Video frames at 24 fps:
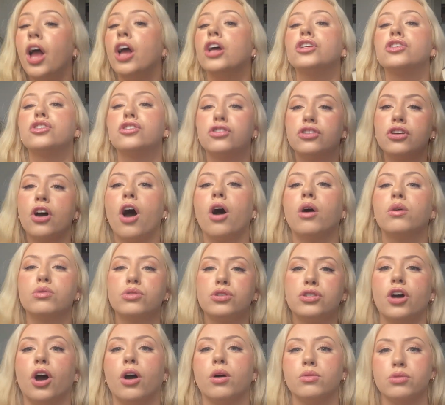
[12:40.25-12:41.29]
So
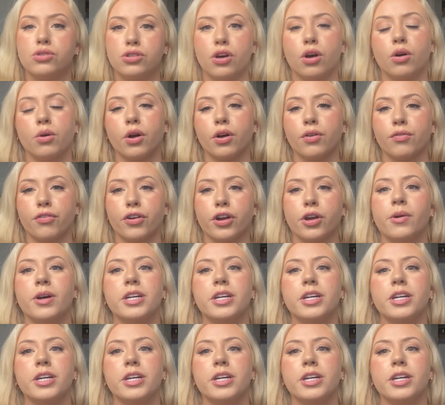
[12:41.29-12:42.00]
good for you.